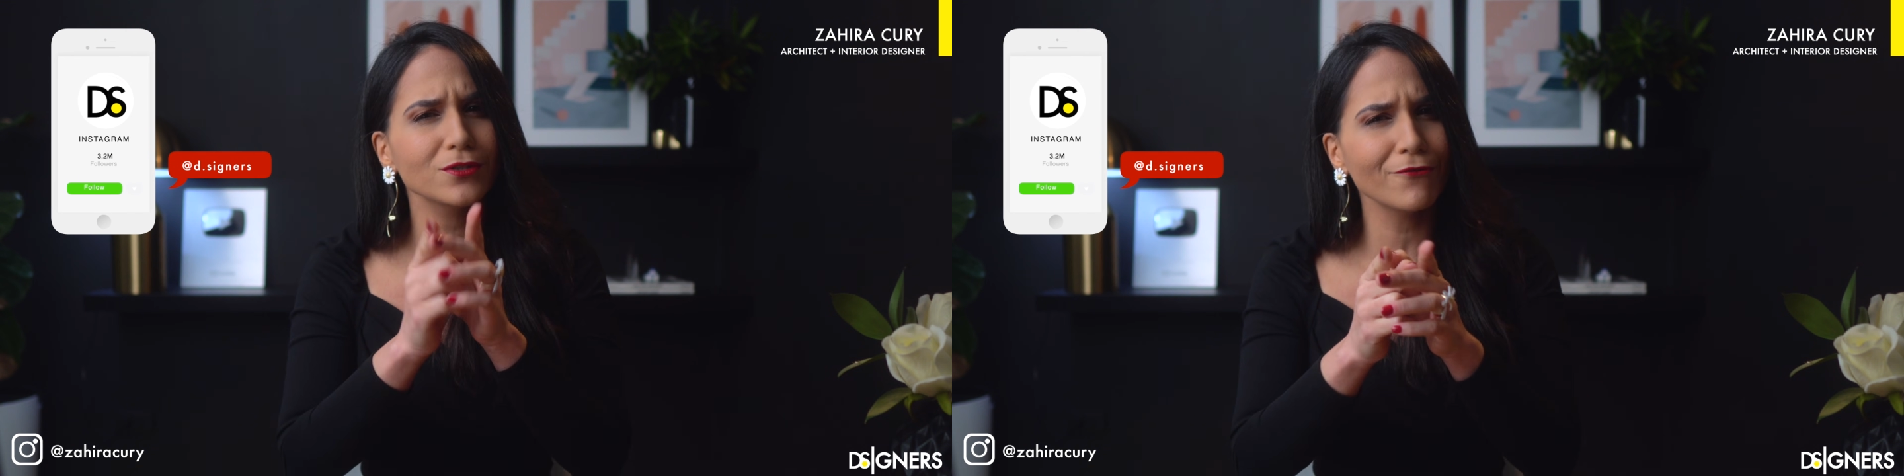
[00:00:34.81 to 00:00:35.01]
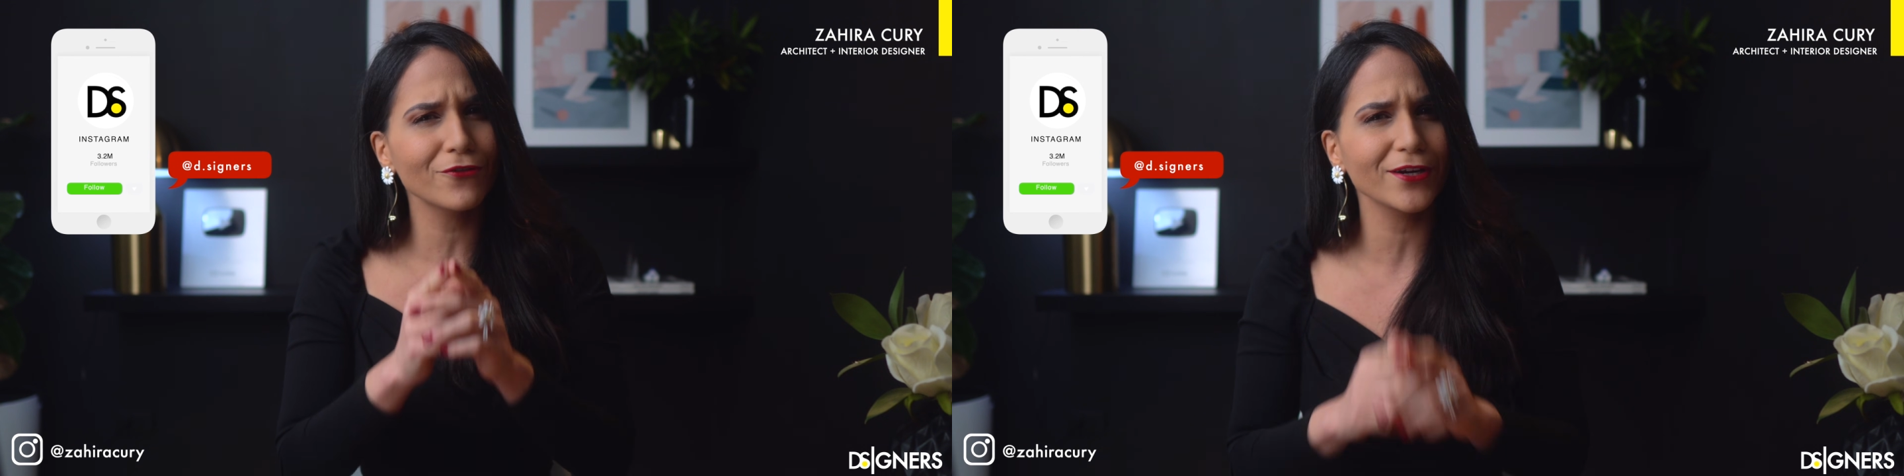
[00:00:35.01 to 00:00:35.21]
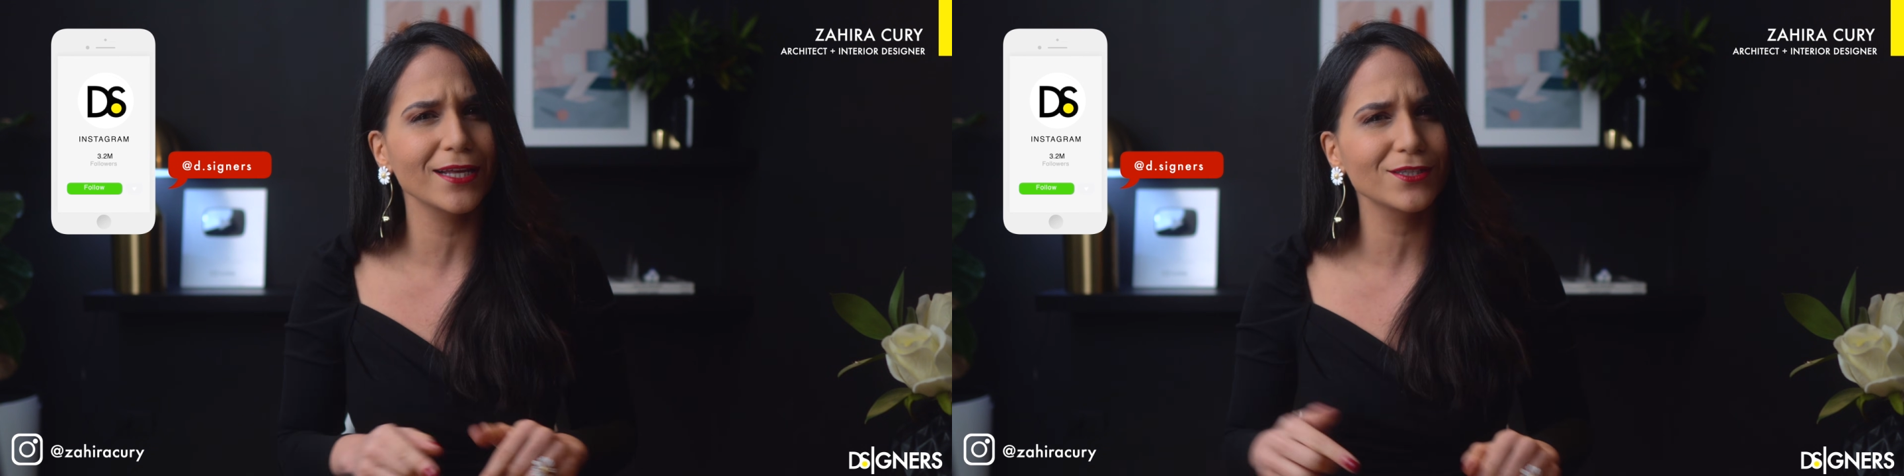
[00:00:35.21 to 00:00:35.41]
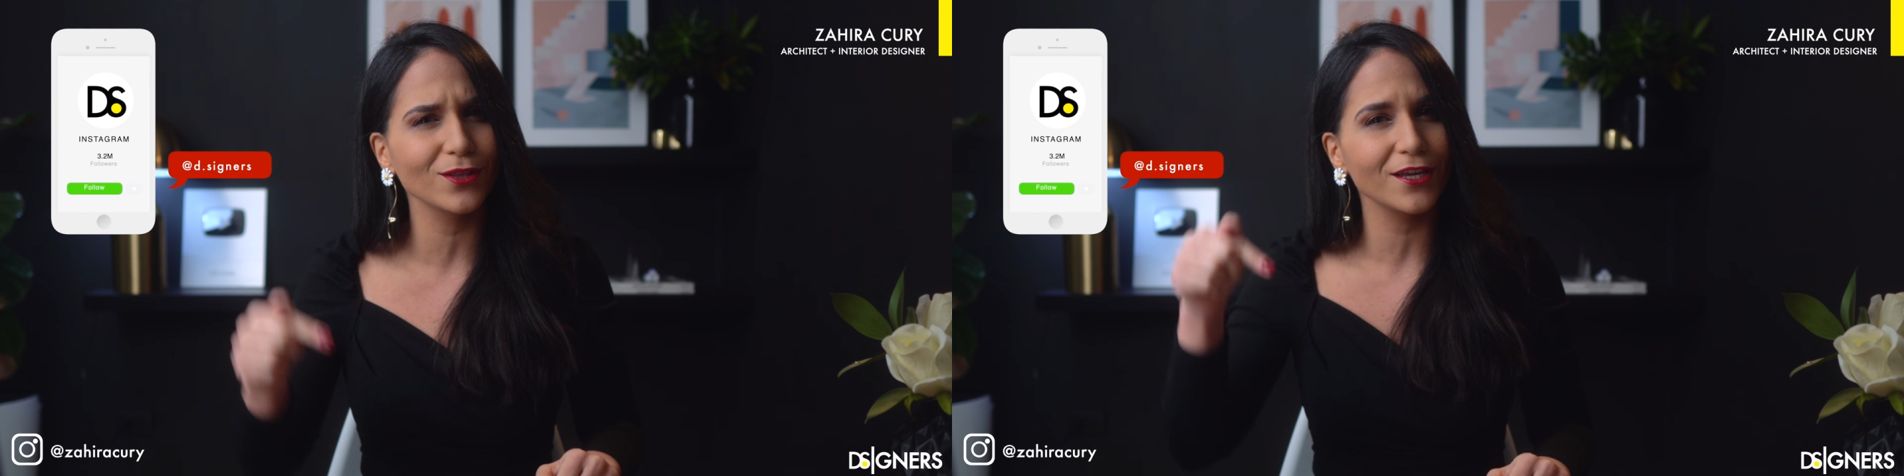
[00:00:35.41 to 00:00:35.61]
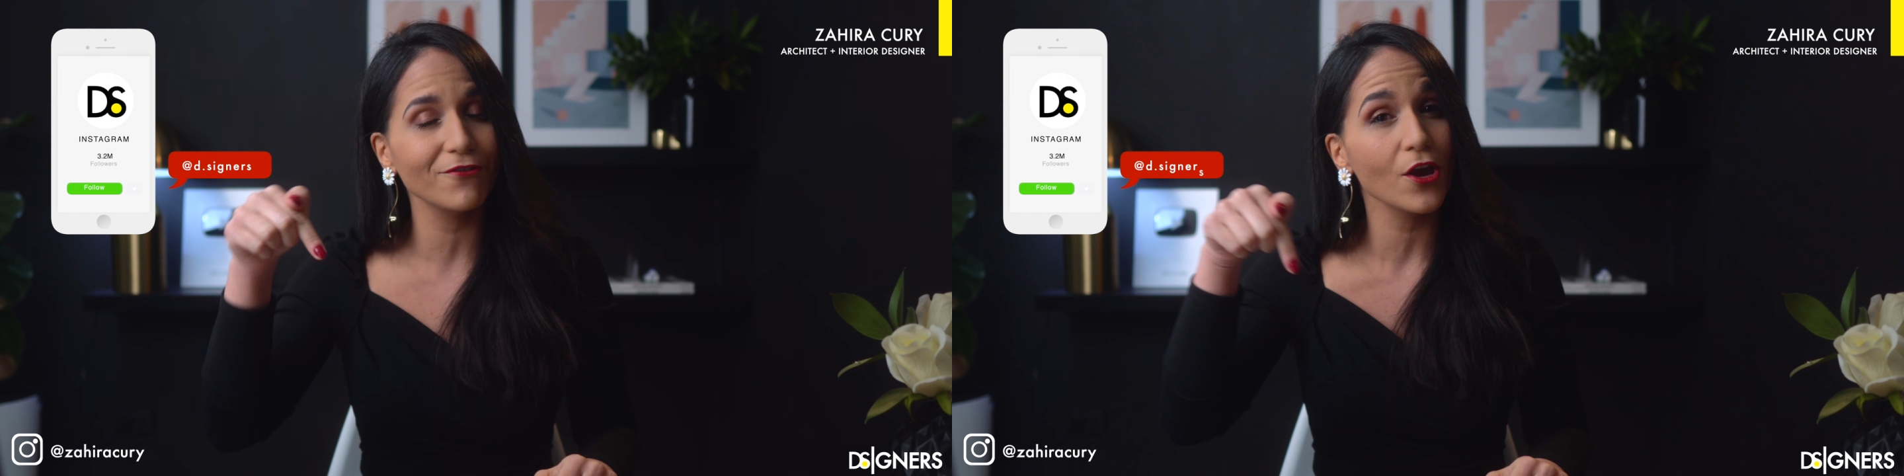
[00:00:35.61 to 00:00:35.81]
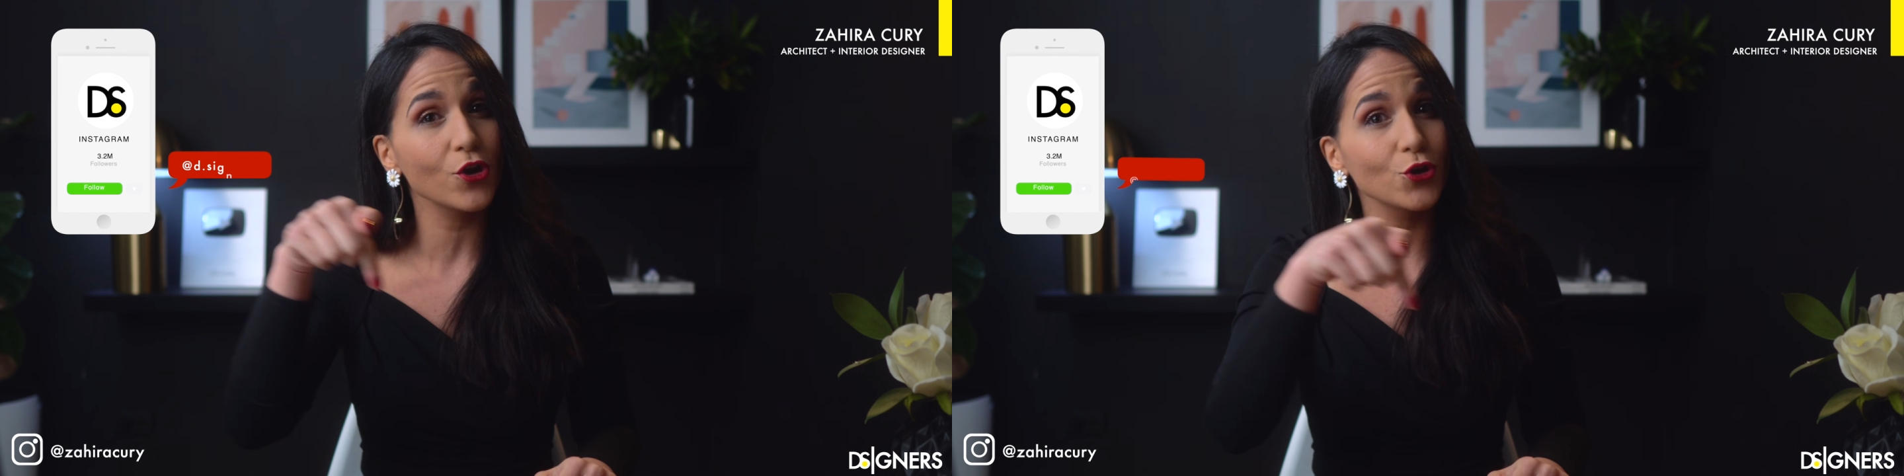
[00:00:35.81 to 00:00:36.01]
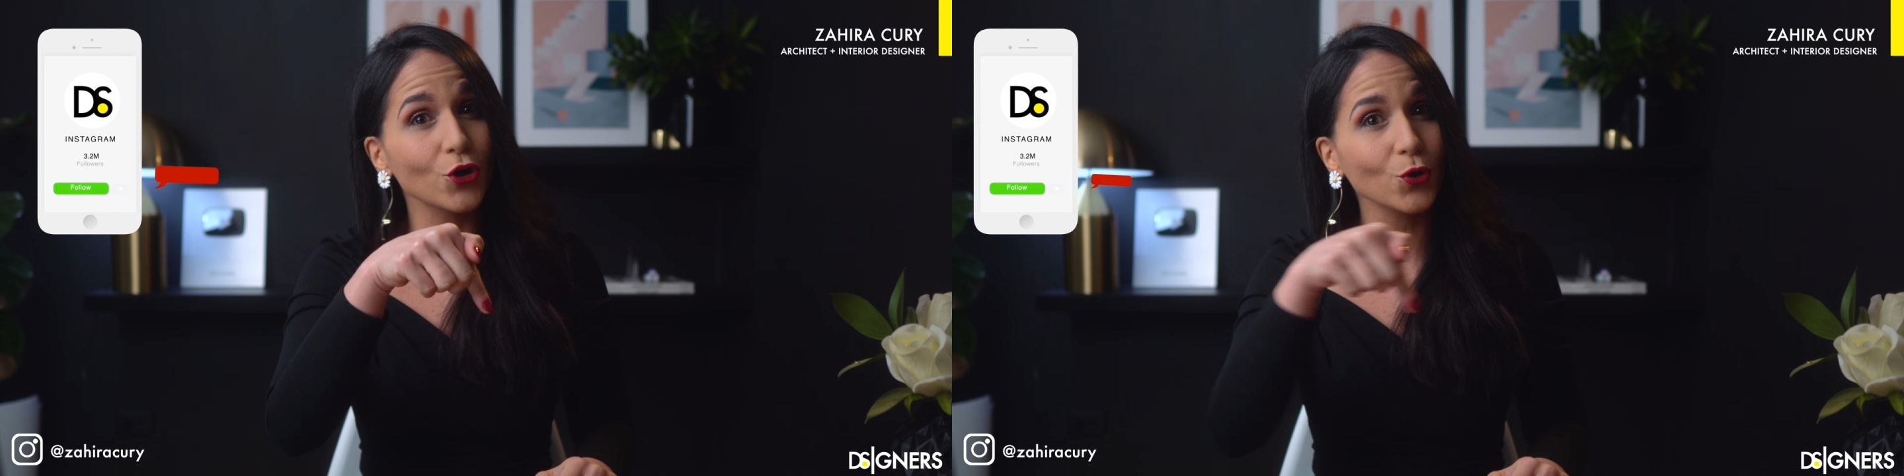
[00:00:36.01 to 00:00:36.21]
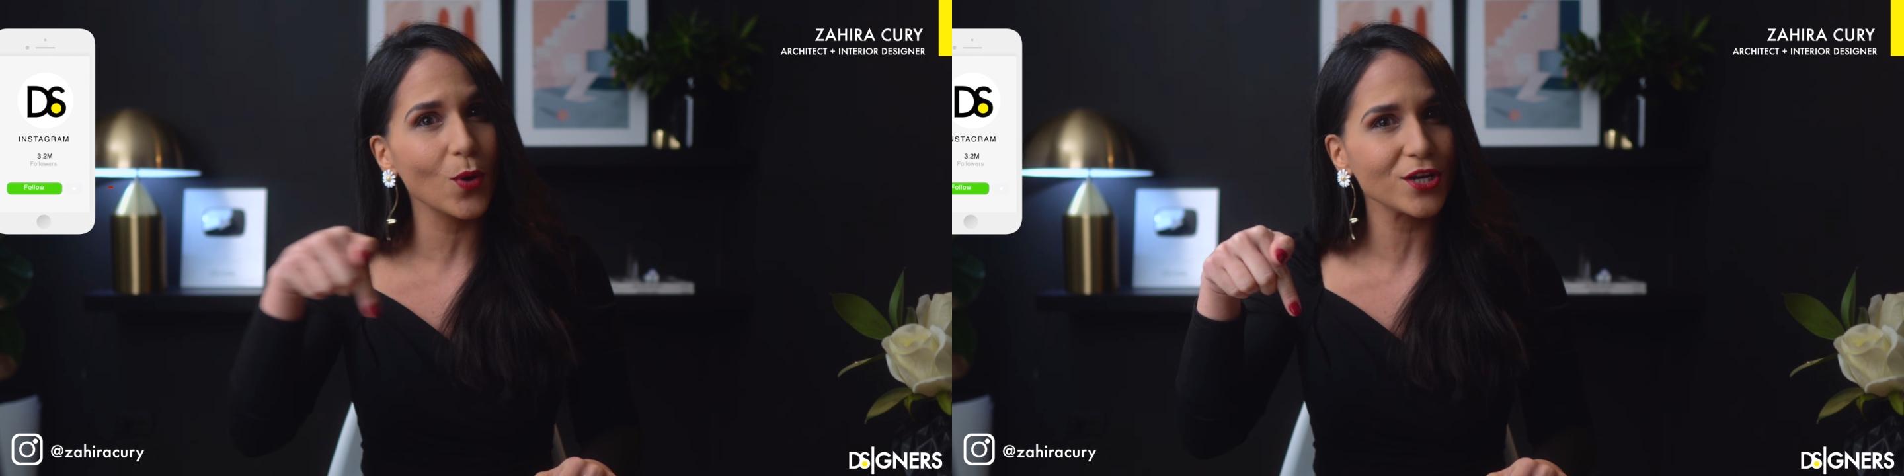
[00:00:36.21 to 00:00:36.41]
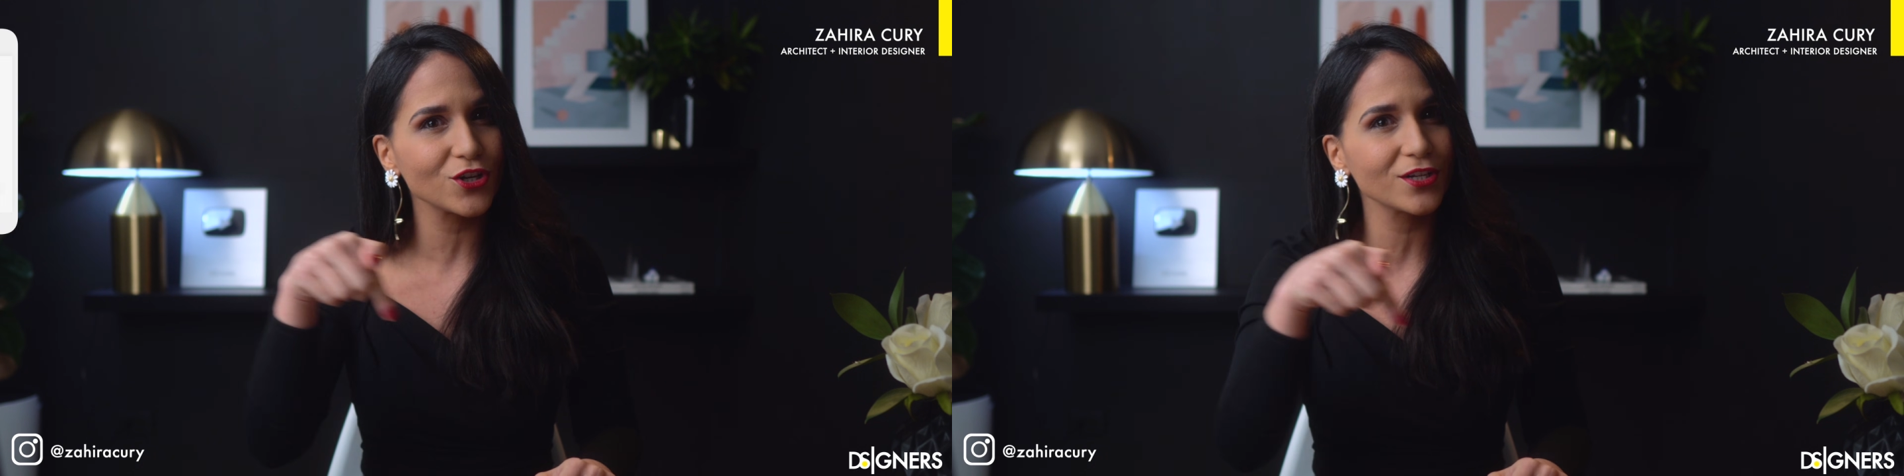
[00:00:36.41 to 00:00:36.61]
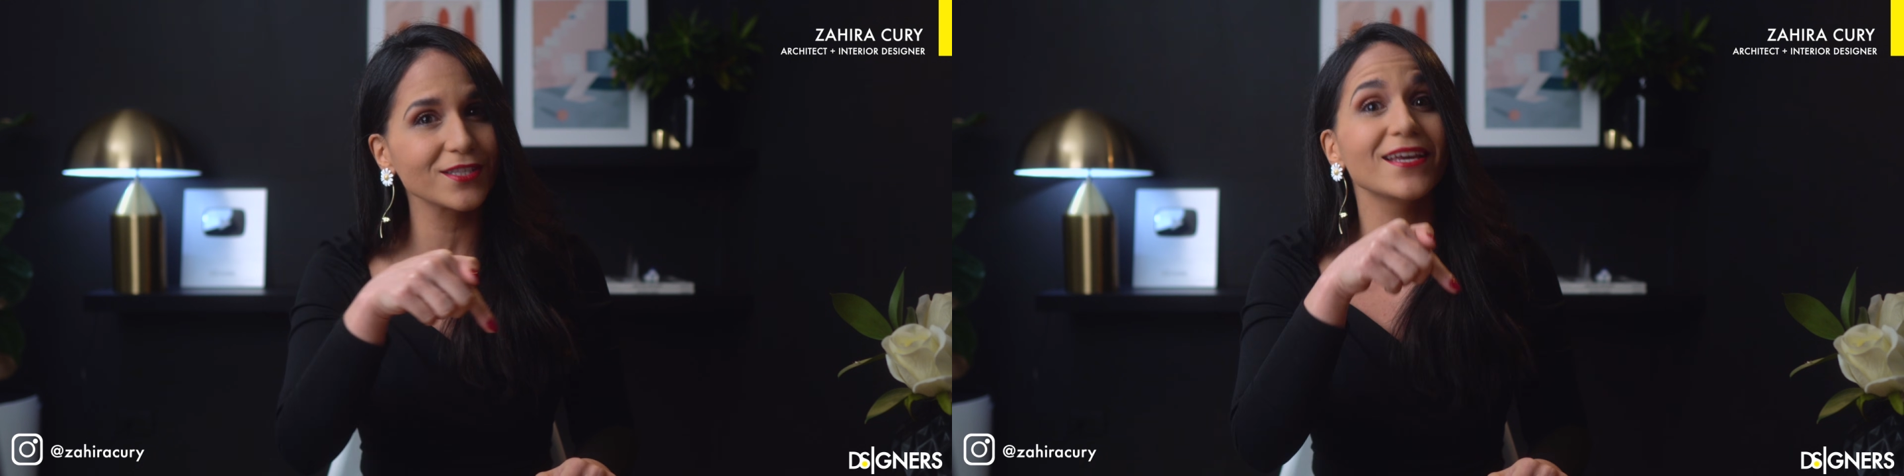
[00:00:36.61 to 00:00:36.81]
don't forget to leave your
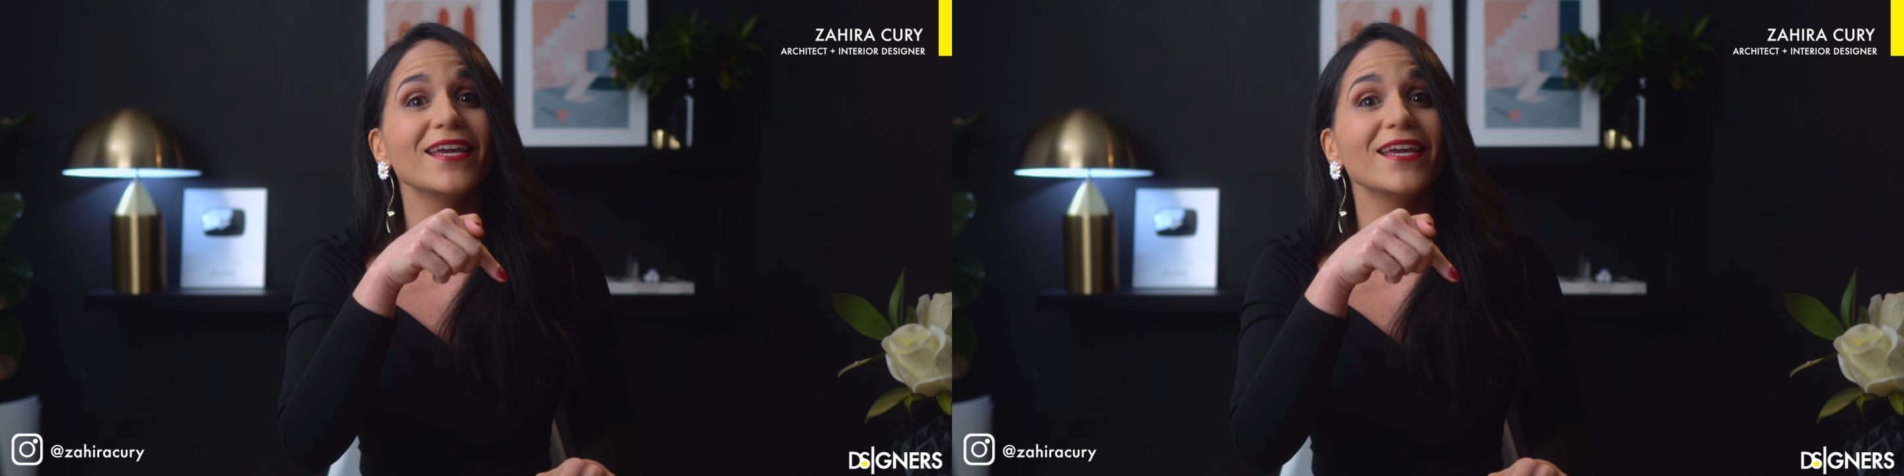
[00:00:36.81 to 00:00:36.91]
questions